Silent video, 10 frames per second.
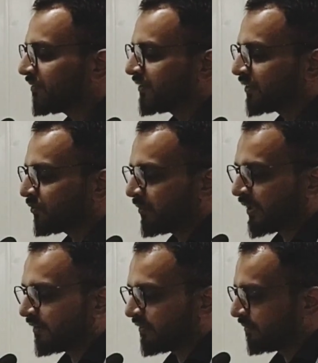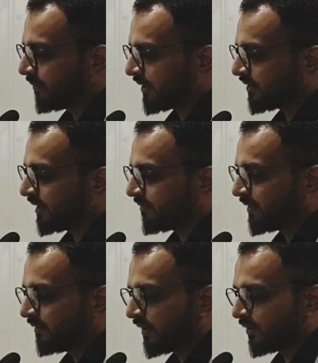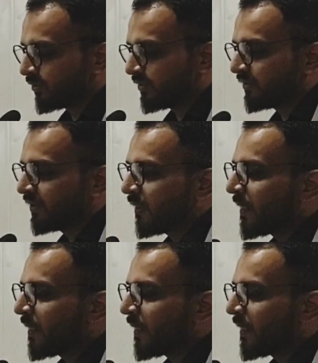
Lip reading: features makes a definite diagnosis.